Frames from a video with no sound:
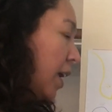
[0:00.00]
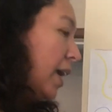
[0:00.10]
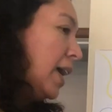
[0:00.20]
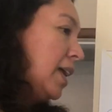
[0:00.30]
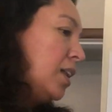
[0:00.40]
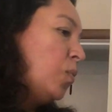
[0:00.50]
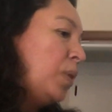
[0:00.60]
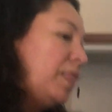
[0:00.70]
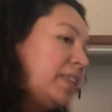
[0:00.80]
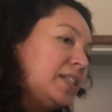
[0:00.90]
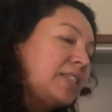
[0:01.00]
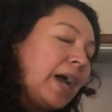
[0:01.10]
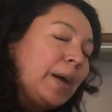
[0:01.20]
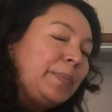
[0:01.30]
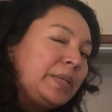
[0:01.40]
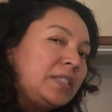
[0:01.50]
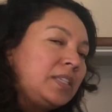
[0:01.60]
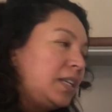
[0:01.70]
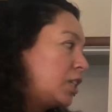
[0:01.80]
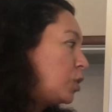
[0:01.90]
And when this happens,
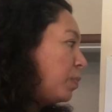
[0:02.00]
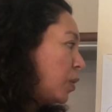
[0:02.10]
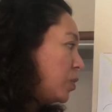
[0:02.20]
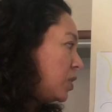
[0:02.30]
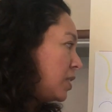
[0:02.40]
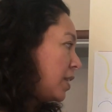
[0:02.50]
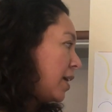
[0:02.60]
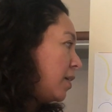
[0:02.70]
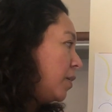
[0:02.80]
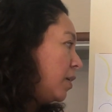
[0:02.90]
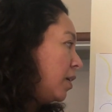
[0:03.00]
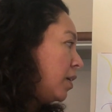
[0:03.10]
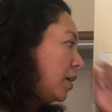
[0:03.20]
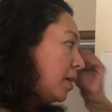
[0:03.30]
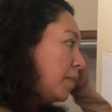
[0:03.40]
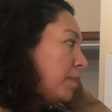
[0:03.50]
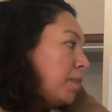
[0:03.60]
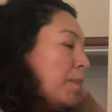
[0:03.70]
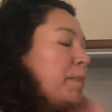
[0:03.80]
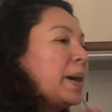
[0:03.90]
it exposes the
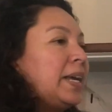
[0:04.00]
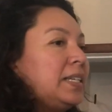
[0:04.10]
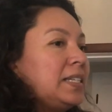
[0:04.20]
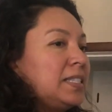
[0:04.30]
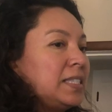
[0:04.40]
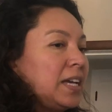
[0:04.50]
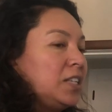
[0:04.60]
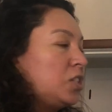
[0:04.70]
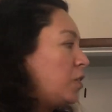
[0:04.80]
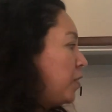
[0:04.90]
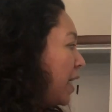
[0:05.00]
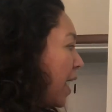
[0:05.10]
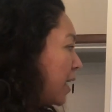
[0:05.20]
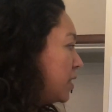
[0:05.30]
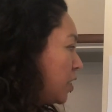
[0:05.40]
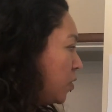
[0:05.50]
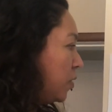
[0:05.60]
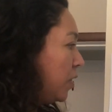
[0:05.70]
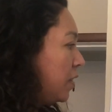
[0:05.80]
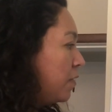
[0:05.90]
binding sites of the actin, or
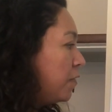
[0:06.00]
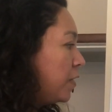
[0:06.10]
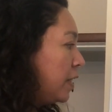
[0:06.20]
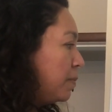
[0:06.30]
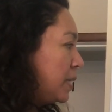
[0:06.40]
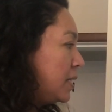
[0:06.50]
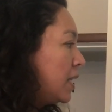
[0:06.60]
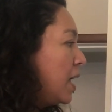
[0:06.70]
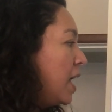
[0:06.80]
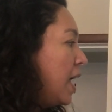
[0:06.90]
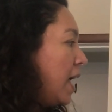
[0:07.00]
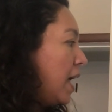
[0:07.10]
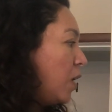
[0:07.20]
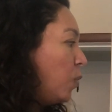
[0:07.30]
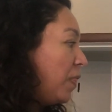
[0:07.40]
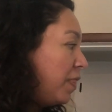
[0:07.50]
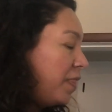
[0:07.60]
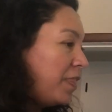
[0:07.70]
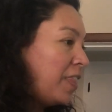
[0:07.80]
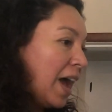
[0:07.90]
the thin filaments. And when
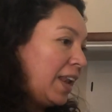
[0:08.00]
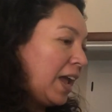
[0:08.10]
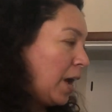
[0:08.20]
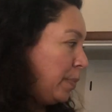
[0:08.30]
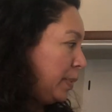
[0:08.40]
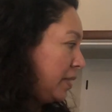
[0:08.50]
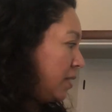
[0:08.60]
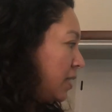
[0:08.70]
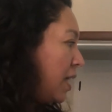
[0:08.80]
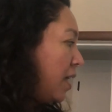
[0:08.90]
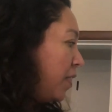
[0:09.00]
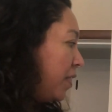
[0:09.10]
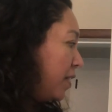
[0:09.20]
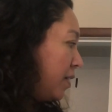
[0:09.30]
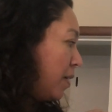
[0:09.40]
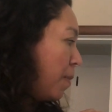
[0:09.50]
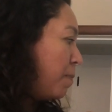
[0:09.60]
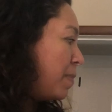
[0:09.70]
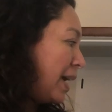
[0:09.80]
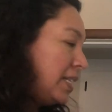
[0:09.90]
that happens, the
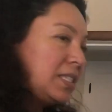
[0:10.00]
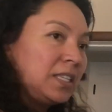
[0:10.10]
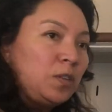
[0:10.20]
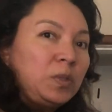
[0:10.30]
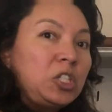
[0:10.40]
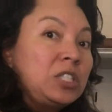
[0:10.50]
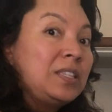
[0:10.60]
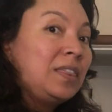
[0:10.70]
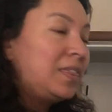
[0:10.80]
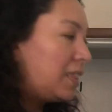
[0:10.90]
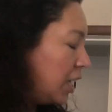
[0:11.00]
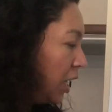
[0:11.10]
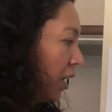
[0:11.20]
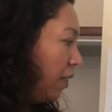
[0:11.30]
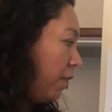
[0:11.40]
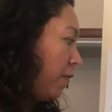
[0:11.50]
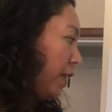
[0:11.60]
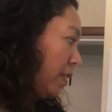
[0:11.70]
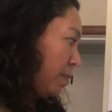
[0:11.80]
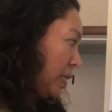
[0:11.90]
myosin, which is the thick
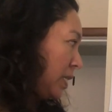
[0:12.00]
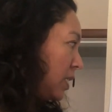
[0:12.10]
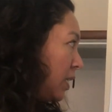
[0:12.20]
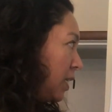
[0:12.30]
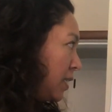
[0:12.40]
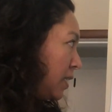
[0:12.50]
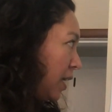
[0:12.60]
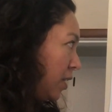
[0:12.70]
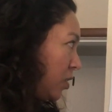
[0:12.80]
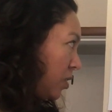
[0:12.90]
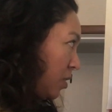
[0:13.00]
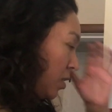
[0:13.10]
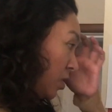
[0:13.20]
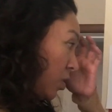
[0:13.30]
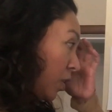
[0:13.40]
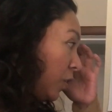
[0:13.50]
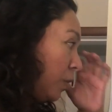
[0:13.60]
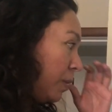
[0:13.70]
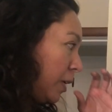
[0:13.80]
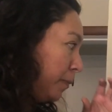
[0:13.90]
filament inside the
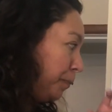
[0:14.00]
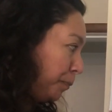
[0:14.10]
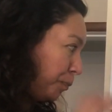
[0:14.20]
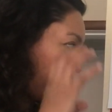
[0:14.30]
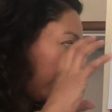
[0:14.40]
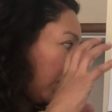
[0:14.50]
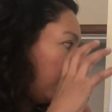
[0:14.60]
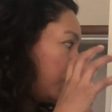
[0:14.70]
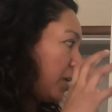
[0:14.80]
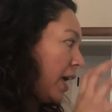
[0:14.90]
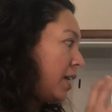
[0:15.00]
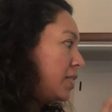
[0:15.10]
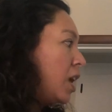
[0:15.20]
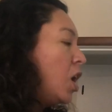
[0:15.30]
sarcomere, those heads